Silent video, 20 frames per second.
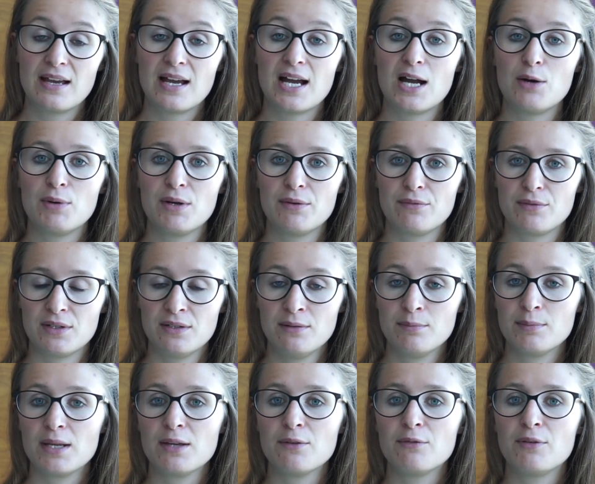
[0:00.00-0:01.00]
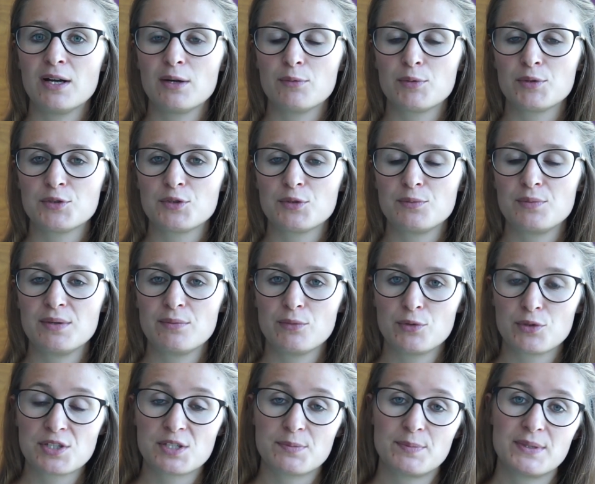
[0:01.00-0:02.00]
However, if I want to be
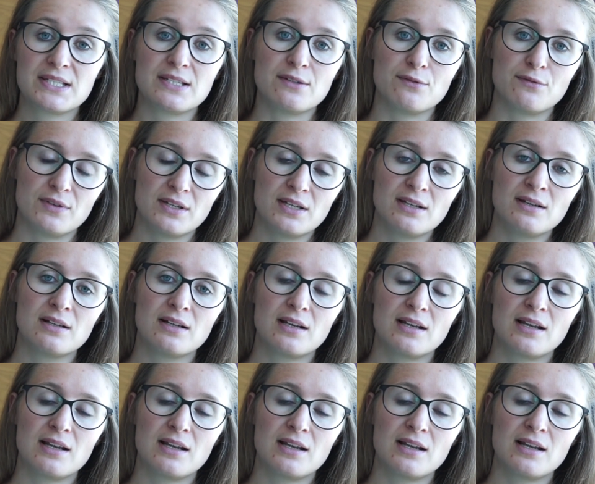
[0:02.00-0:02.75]
more specific,